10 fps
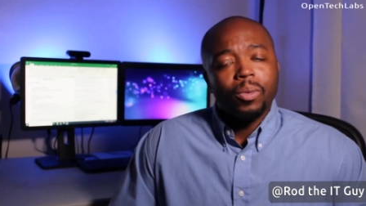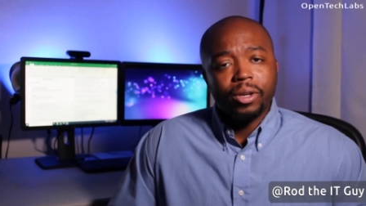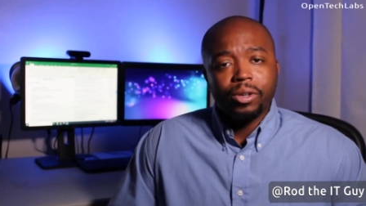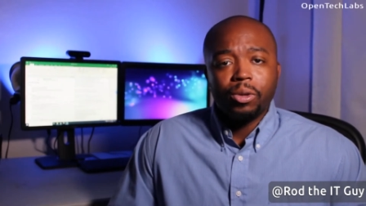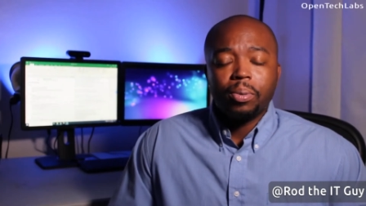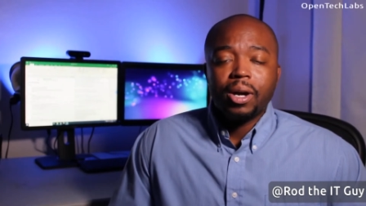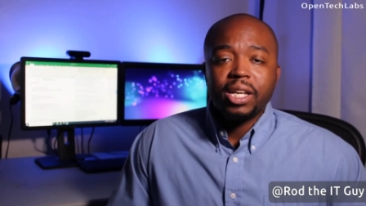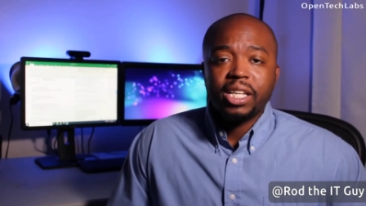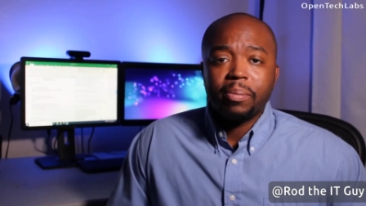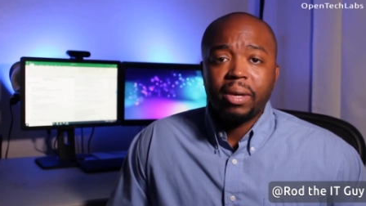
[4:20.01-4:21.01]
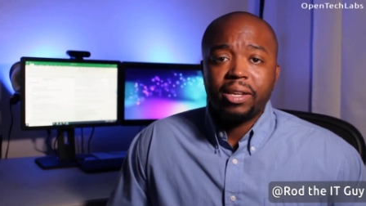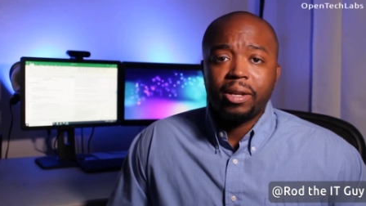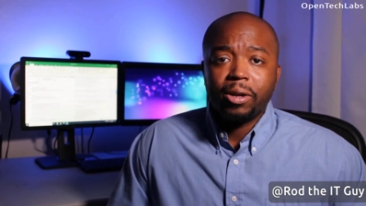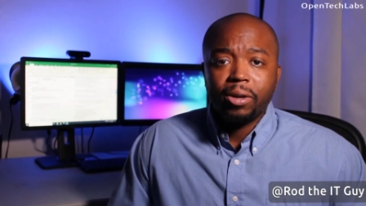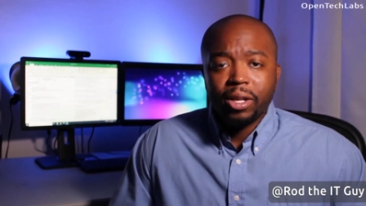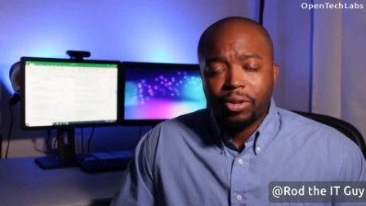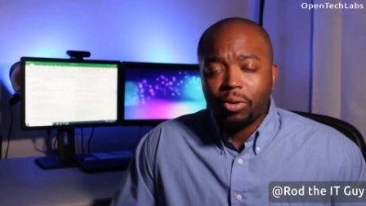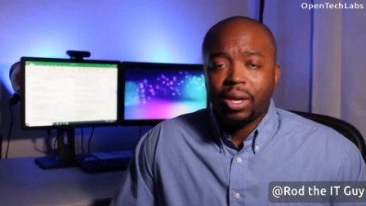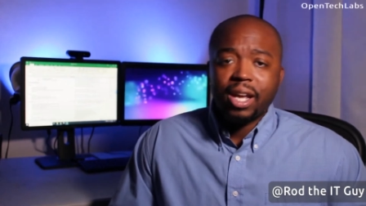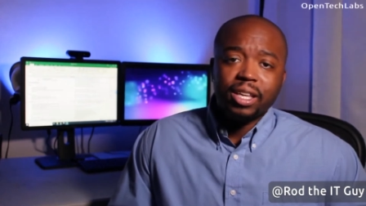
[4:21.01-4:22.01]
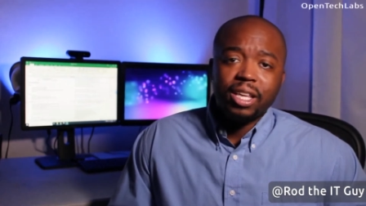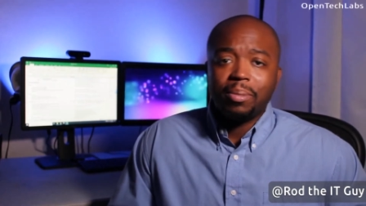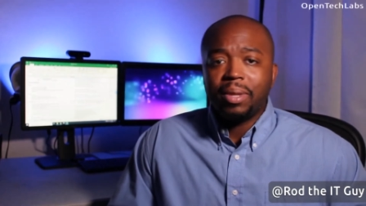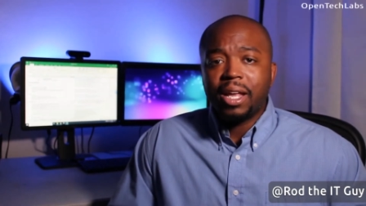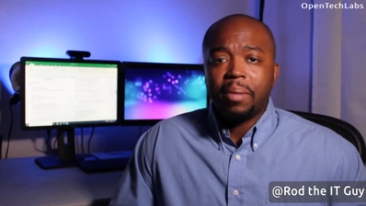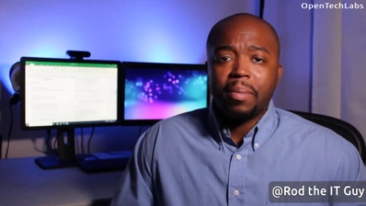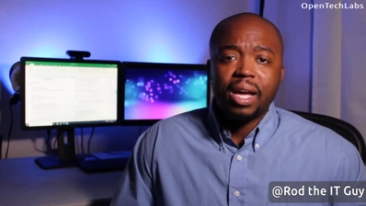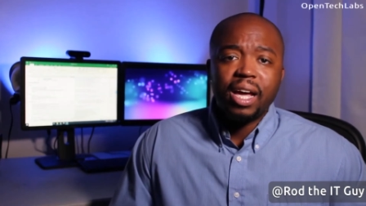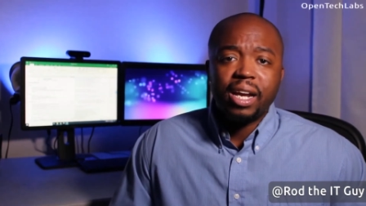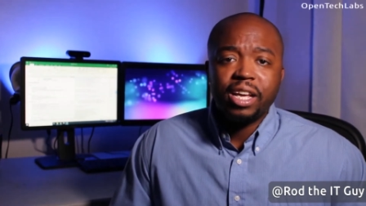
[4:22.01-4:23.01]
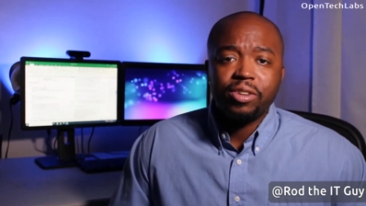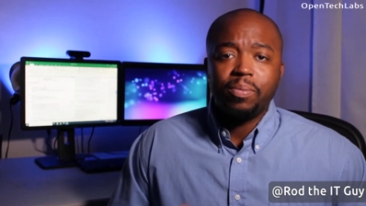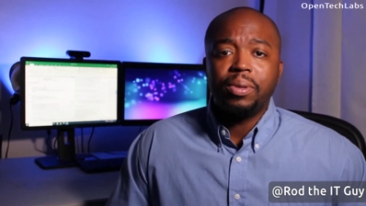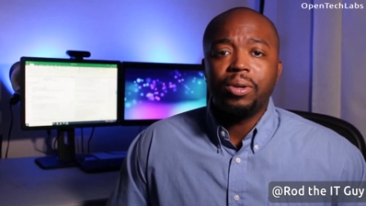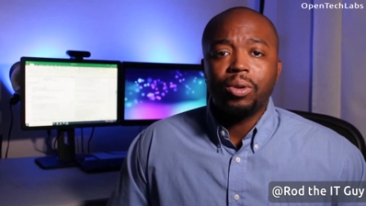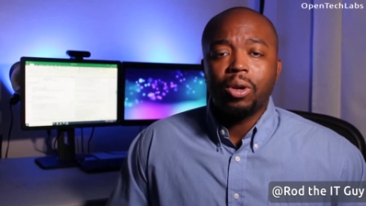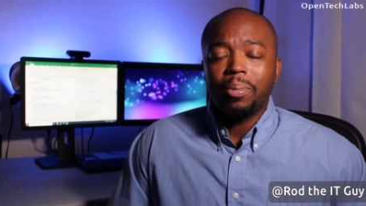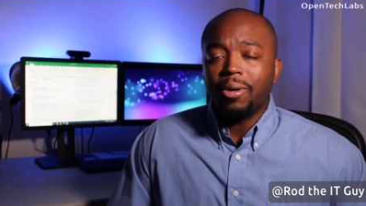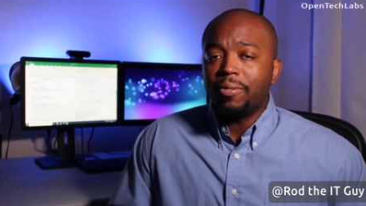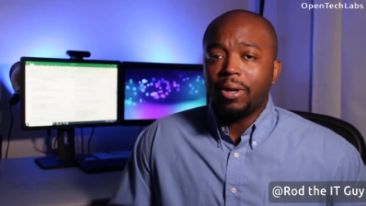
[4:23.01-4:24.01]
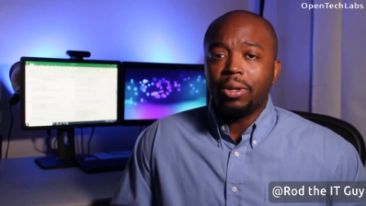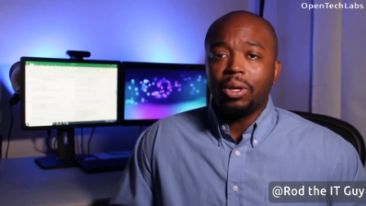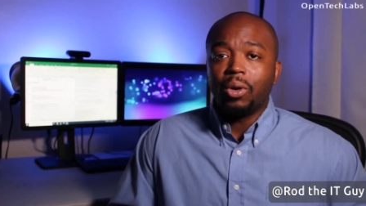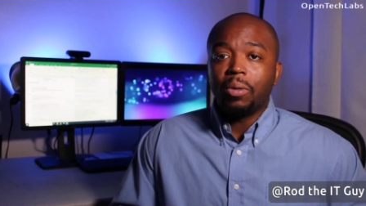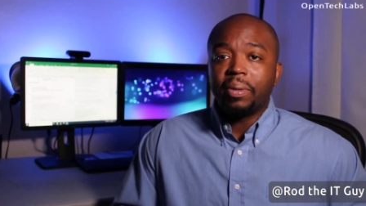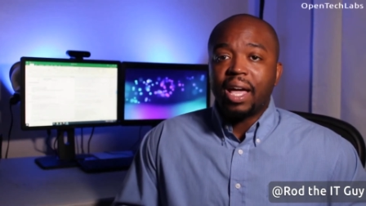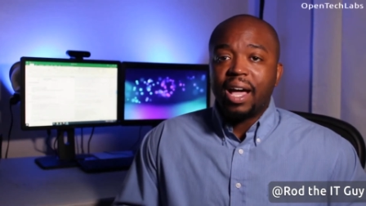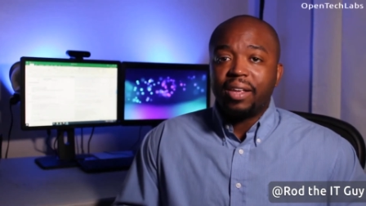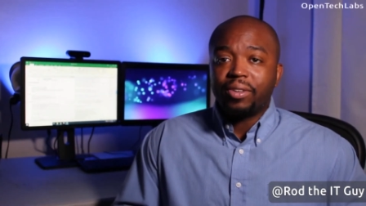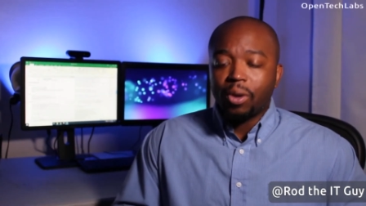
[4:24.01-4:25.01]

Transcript: We're going to do project-based learning, so kind of keep that in mind as you build your portfolio up, guys.